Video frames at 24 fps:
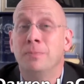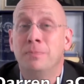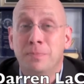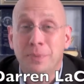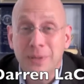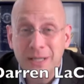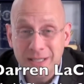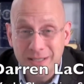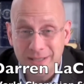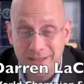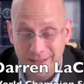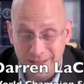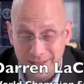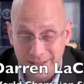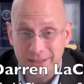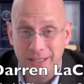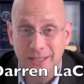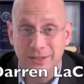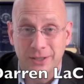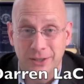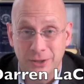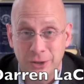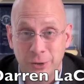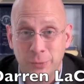business
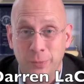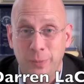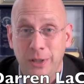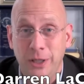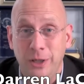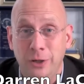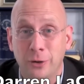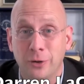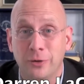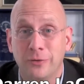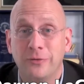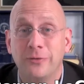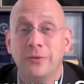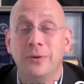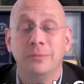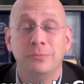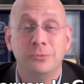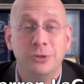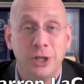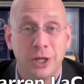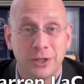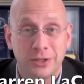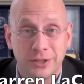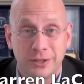as a speaker from
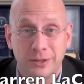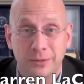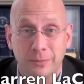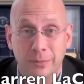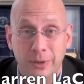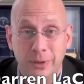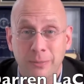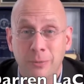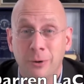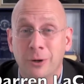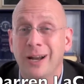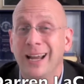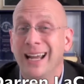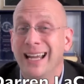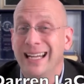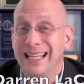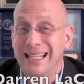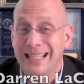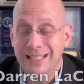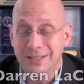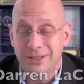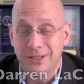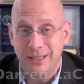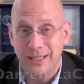Justin Bieber and
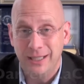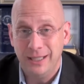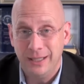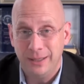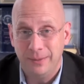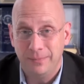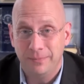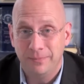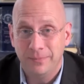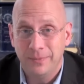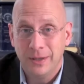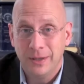his team.